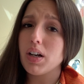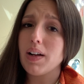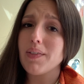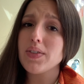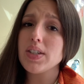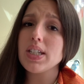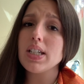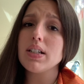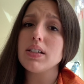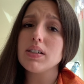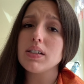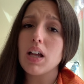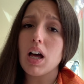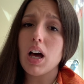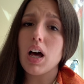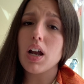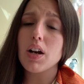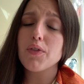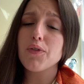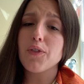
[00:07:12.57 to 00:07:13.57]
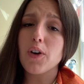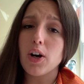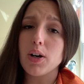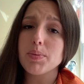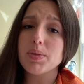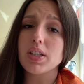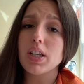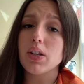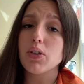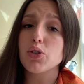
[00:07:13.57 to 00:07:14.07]
I've seen a lot of farm
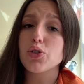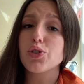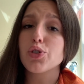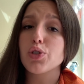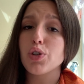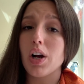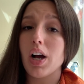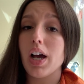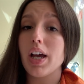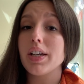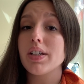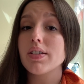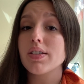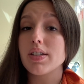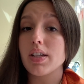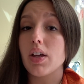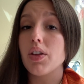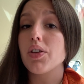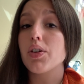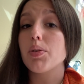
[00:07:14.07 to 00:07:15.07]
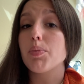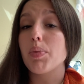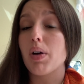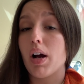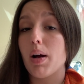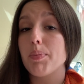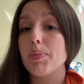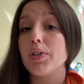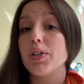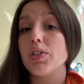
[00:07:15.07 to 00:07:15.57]
sellers try to sell their
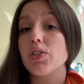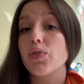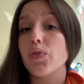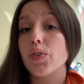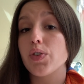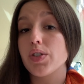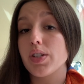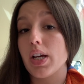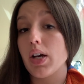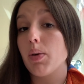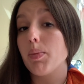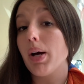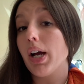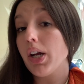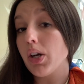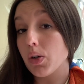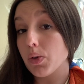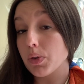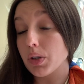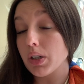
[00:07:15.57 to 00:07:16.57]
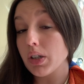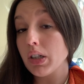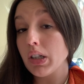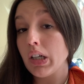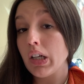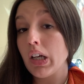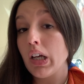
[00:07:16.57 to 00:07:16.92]
properties for sale by owner,